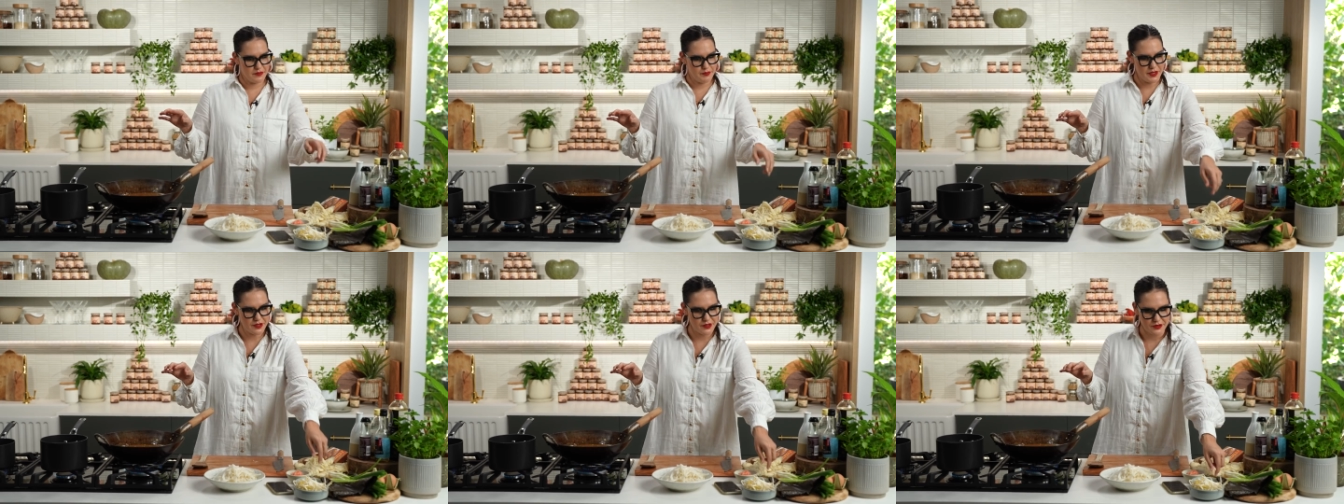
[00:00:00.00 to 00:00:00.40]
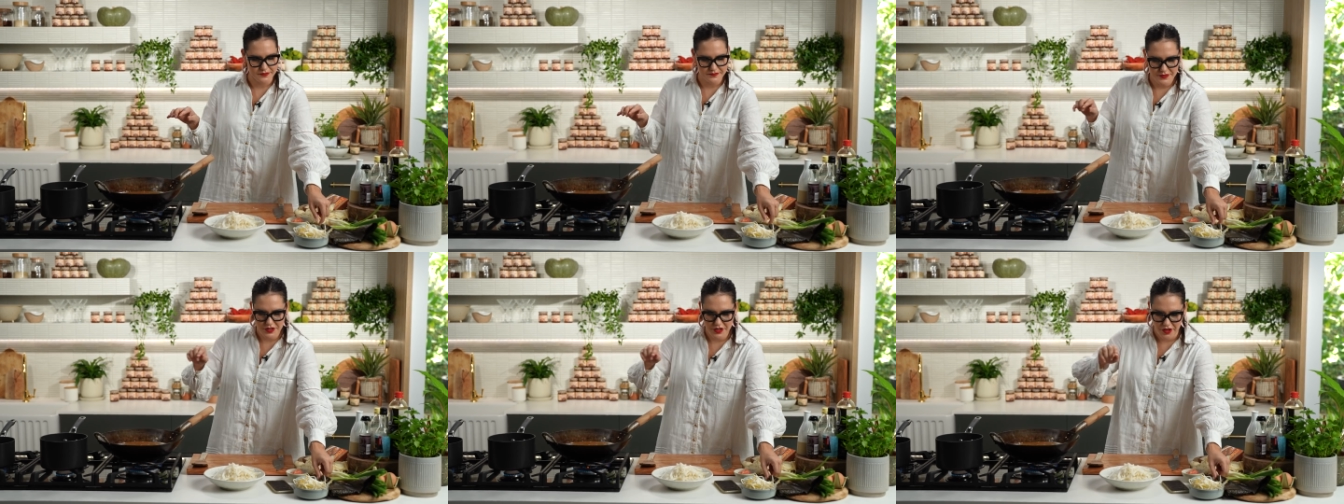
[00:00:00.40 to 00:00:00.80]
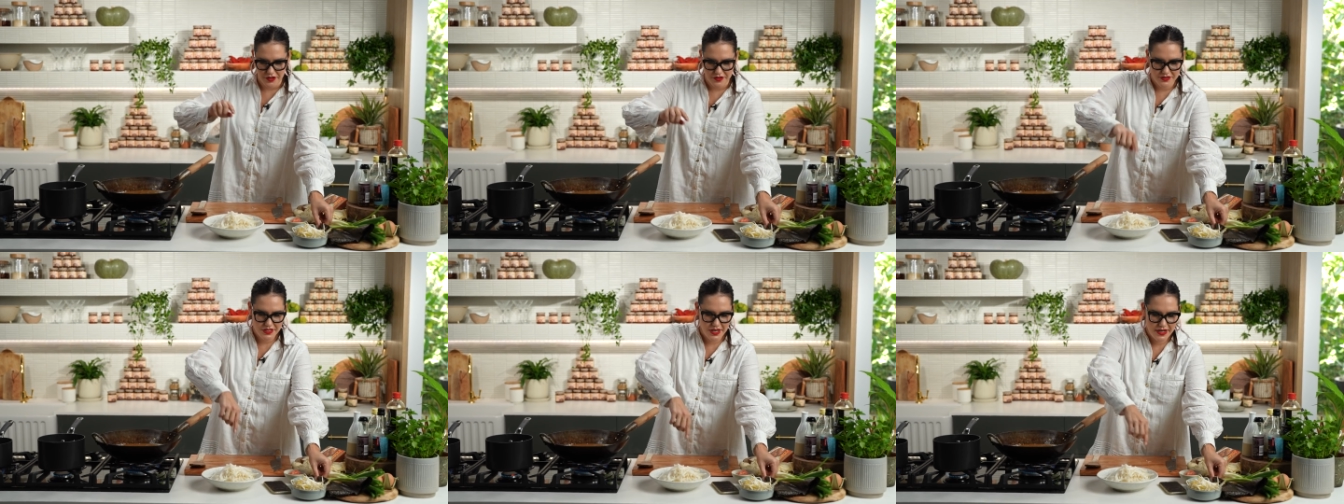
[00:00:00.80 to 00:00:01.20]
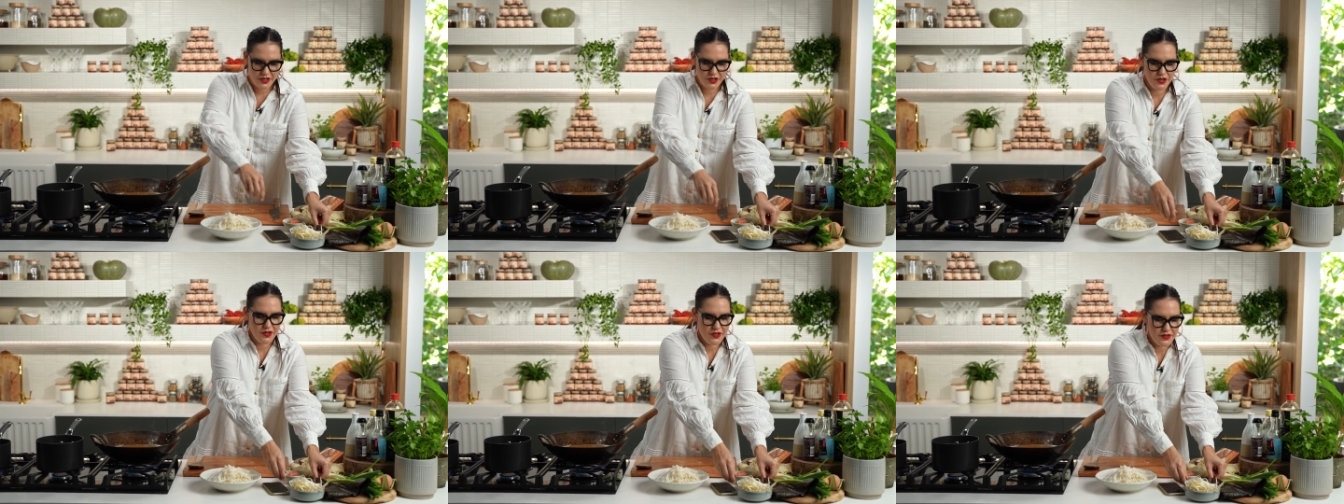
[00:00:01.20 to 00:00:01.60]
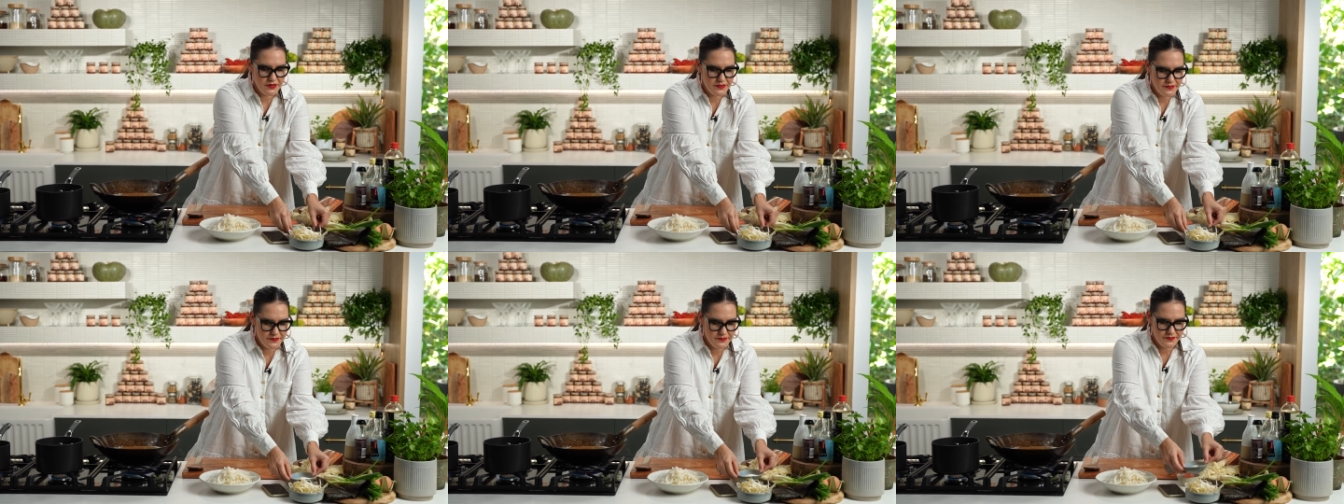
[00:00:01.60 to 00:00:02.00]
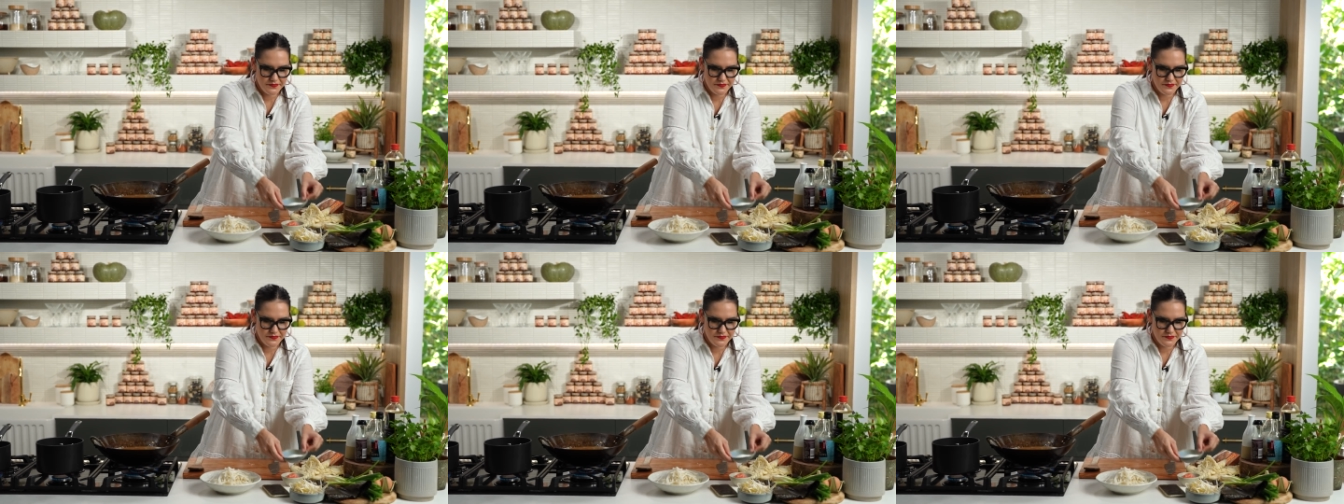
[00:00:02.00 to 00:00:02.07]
to the pickle. So daikon,